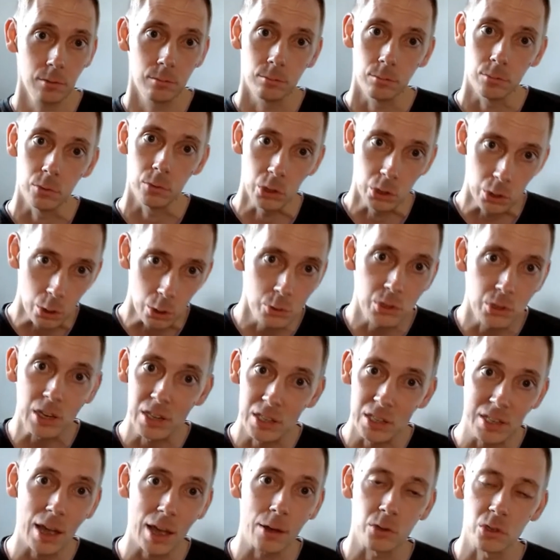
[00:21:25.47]
using
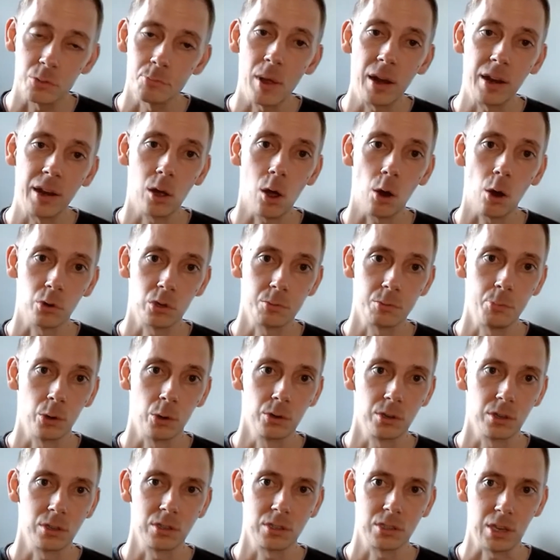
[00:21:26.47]
sound spelling
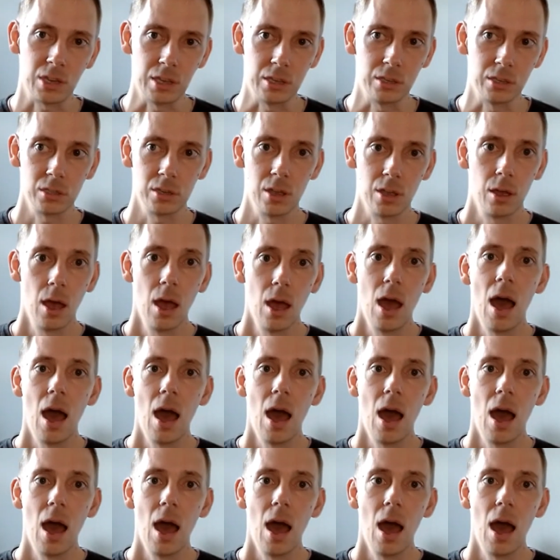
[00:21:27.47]
correspondences,